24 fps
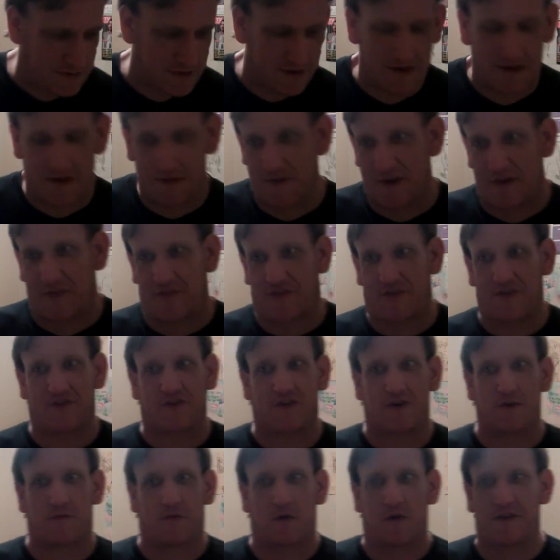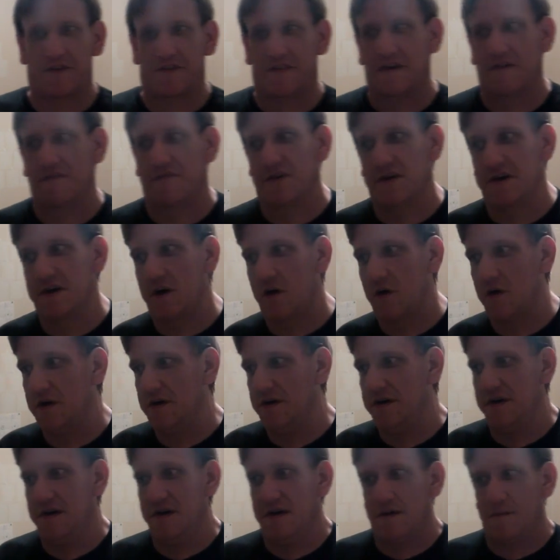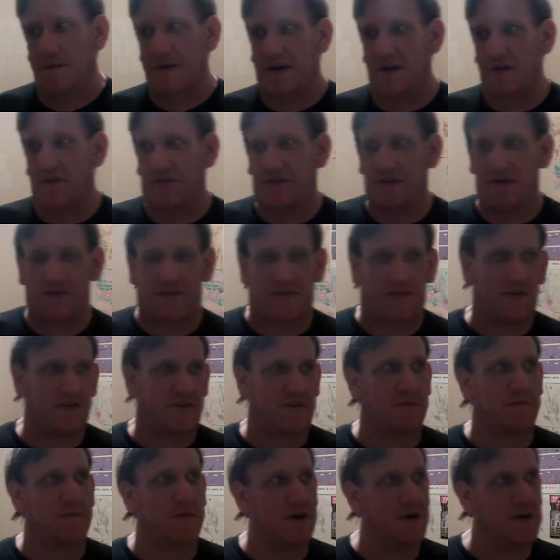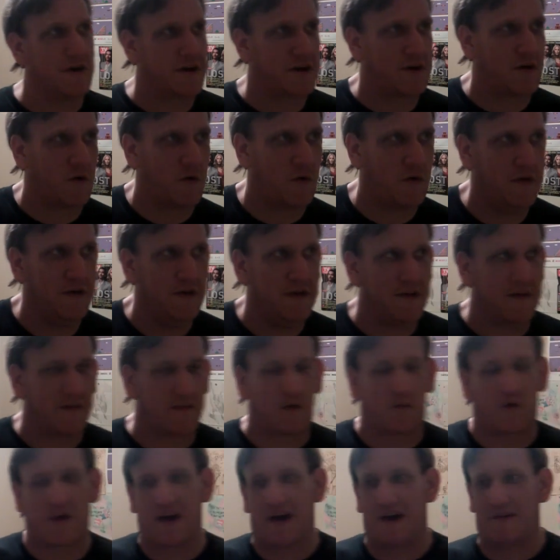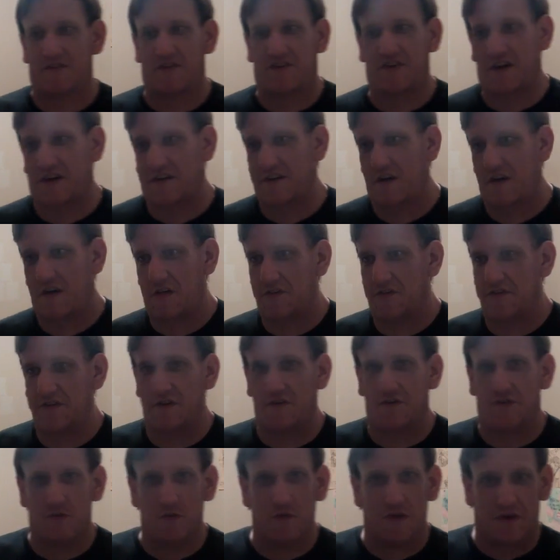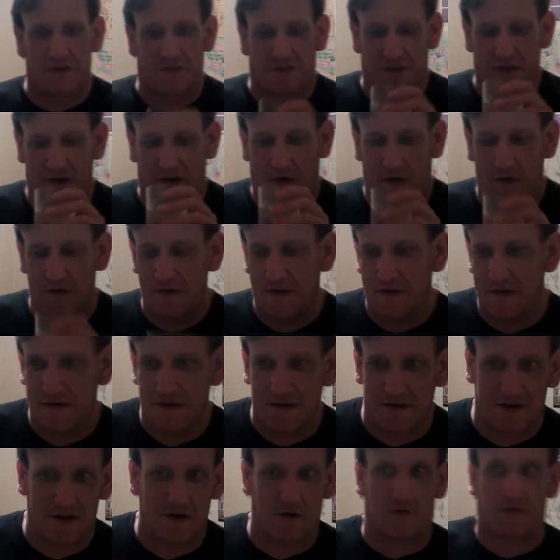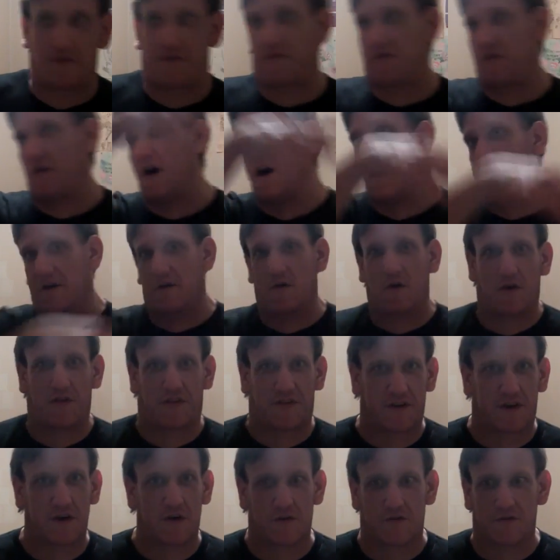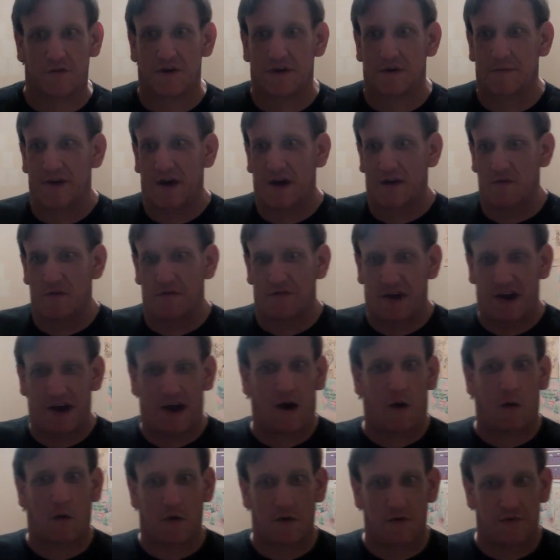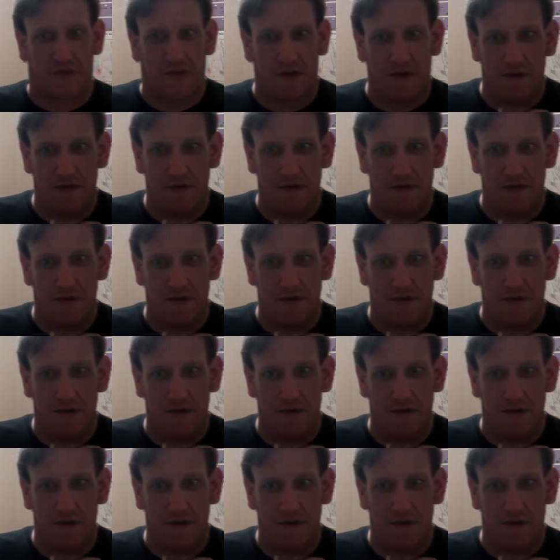And he makes such a good point in that video, because it's such a miracle that we have the technology to do this now. You know, to fly across the country in a matter of hours,